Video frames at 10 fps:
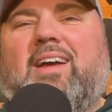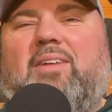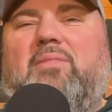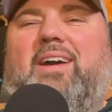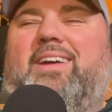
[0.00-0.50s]

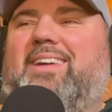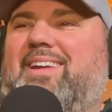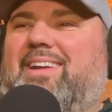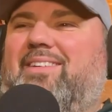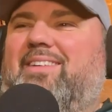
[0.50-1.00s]
I'm like,
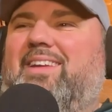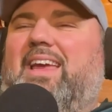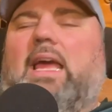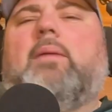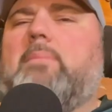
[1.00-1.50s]
you know,
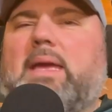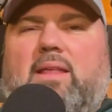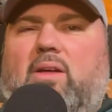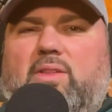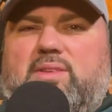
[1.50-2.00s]
and I'm
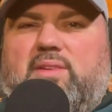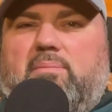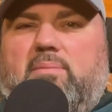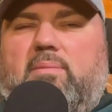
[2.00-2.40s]
making all this up,